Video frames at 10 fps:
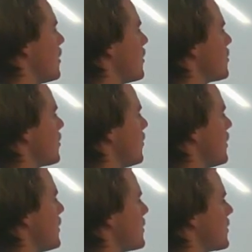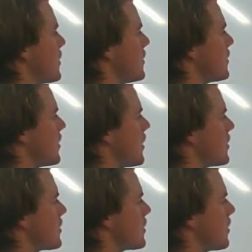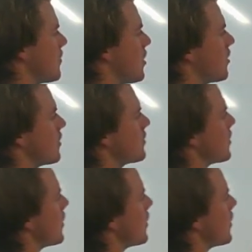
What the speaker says: So this is 10 centimeters,